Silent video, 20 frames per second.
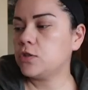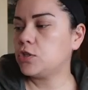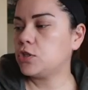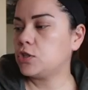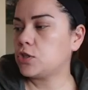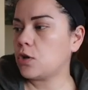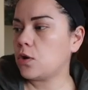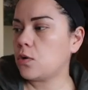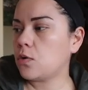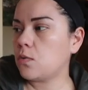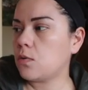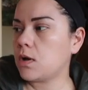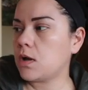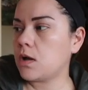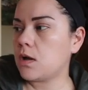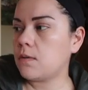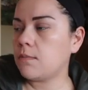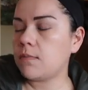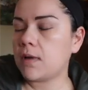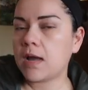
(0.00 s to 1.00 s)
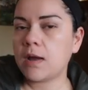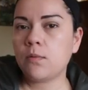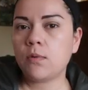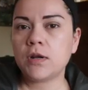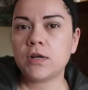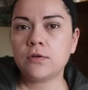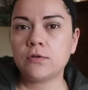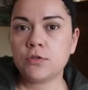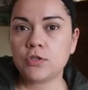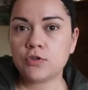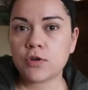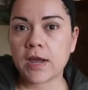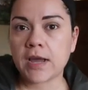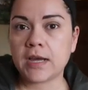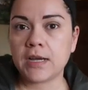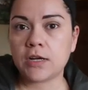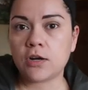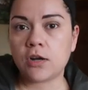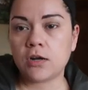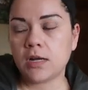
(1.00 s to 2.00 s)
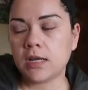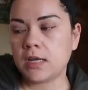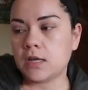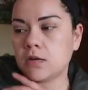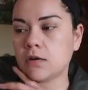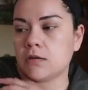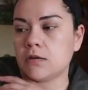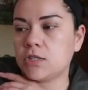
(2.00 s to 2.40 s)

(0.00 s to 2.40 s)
So I want to track it on here.